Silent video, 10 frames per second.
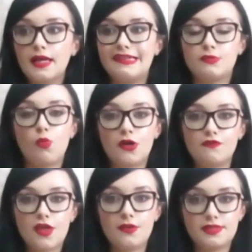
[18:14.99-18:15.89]
it's one
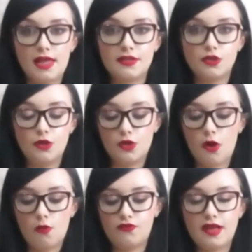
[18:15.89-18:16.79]
of those like good
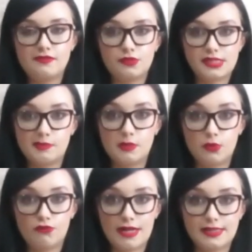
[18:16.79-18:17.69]
old faithful Slimming
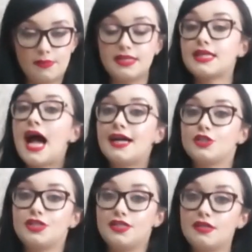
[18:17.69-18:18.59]
World recipes that
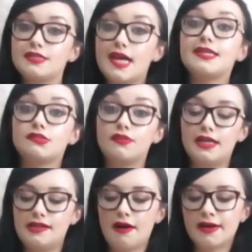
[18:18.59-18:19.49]
actually does taste
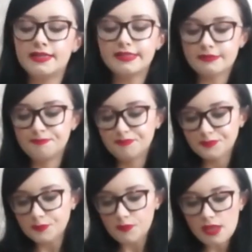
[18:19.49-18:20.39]
really nice.
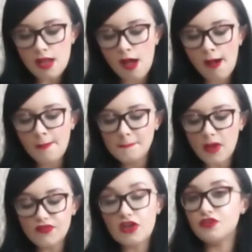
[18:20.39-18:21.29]

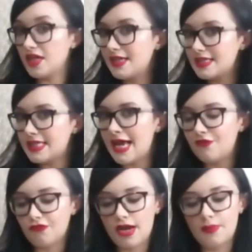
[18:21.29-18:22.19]
I've never done it
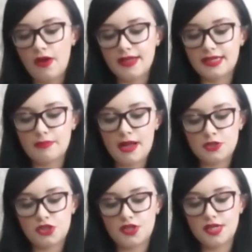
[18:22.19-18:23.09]
savoury, but I can
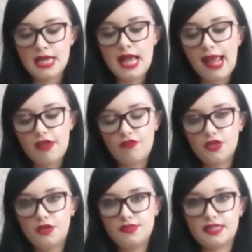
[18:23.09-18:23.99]
imagine if I
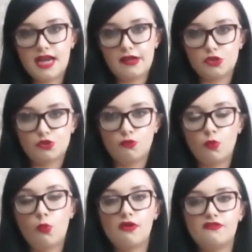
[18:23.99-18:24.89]
used a natural
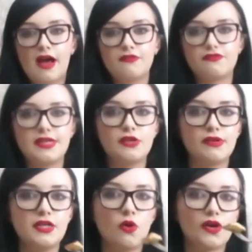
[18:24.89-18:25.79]
or a fat-free
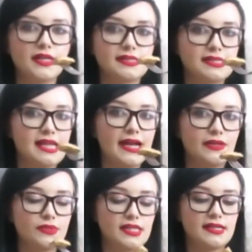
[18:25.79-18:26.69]
Greek yoghurt instead,
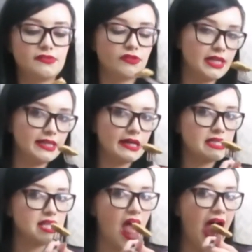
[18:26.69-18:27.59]
it would taste really
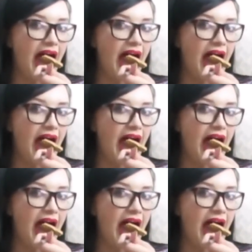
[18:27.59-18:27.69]
nice.